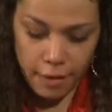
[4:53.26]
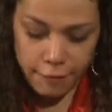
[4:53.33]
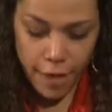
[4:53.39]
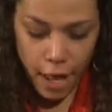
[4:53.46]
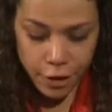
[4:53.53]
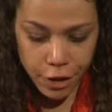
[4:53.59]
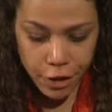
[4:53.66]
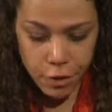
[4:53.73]

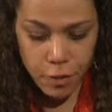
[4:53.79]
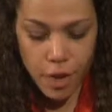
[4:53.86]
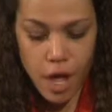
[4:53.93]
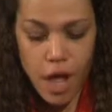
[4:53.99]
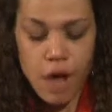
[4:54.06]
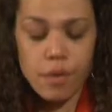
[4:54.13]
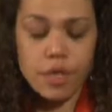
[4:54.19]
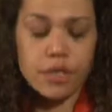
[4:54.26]
value
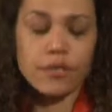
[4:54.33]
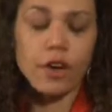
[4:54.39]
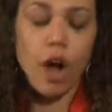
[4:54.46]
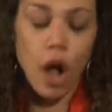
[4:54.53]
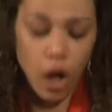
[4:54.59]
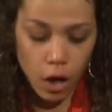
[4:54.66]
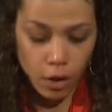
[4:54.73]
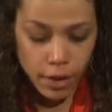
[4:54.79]
was for
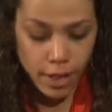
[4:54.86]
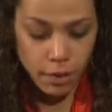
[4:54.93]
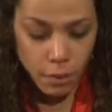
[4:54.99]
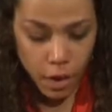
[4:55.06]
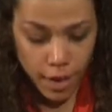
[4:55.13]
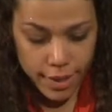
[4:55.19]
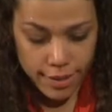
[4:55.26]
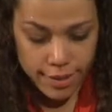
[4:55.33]
all he
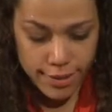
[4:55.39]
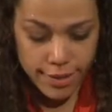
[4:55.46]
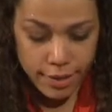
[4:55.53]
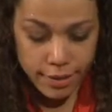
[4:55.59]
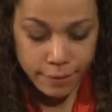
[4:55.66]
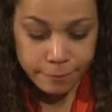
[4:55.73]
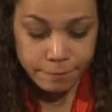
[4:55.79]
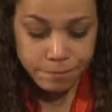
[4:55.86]
was,
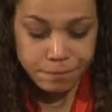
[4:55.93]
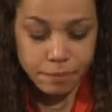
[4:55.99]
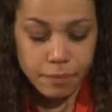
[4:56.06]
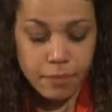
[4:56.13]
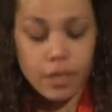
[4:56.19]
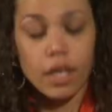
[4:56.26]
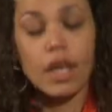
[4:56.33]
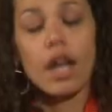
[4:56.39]

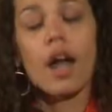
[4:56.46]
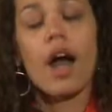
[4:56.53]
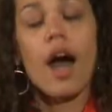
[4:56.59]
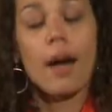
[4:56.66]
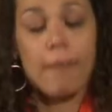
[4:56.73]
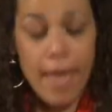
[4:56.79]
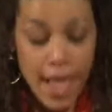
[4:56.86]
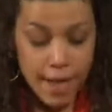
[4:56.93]

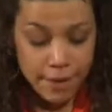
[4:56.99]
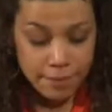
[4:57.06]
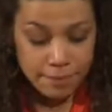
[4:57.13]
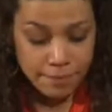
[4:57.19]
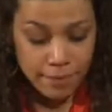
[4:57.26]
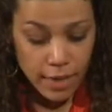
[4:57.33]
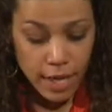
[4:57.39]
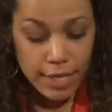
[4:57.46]
a man,
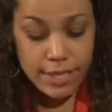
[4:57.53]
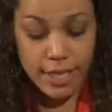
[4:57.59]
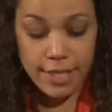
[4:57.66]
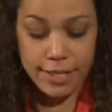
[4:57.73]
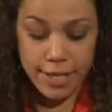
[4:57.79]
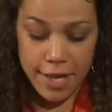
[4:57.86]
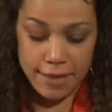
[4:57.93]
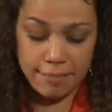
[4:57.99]
a
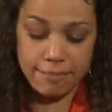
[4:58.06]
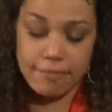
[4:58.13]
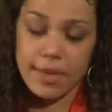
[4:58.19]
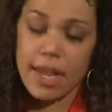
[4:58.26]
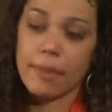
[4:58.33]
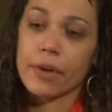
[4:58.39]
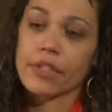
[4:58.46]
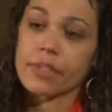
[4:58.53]
citizen,
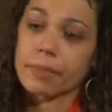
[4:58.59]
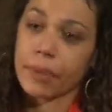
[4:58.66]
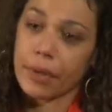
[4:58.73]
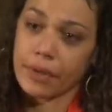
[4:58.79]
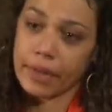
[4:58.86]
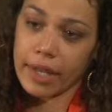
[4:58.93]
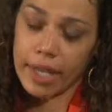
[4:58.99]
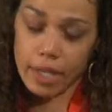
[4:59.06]
and most
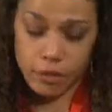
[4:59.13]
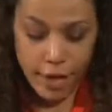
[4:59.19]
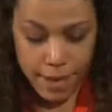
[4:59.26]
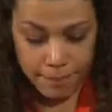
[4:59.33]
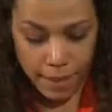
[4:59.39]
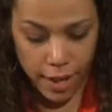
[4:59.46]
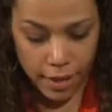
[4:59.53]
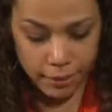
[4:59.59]
importantly,
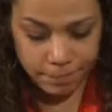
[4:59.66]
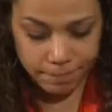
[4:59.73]
Grandpa.